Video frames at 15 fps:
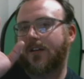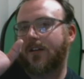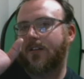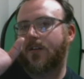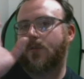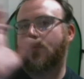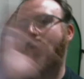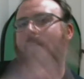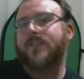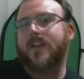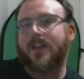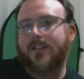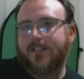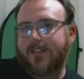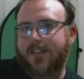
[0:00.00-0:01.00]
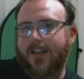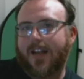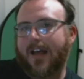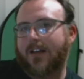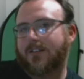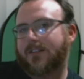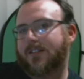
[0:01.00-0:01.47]
ruffians that
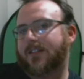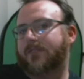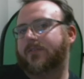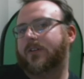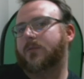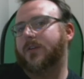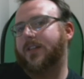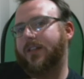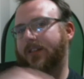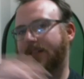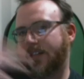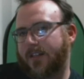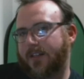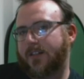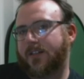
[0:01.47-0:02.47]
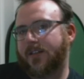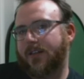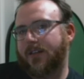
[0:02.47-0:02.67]
Hal's living with and